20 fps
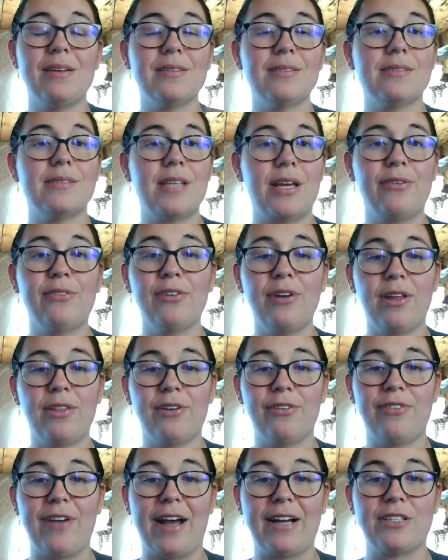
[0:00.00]
Several
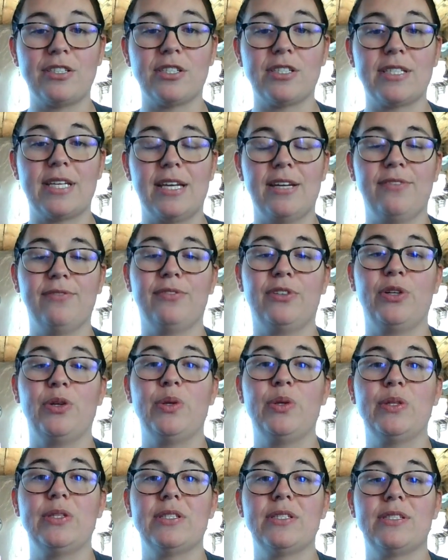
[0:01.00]
other factors can
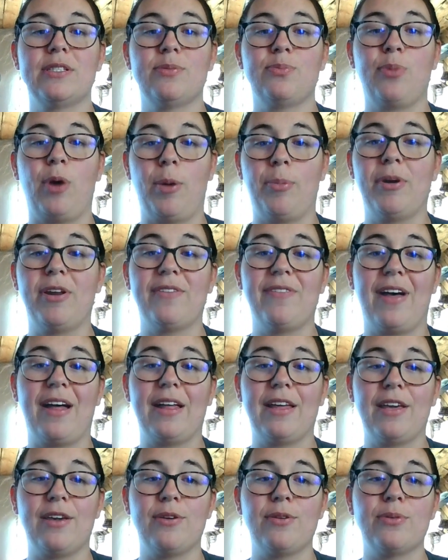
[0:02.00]
influence property
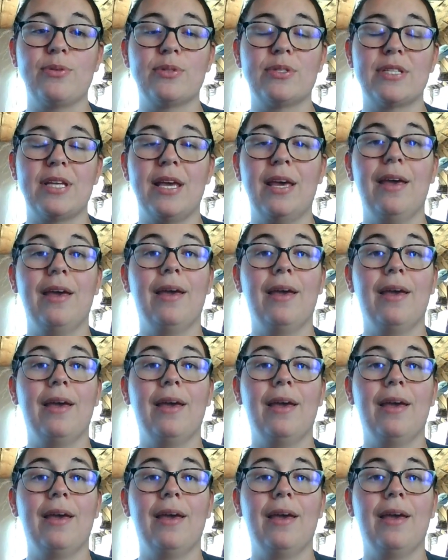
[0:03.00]
values.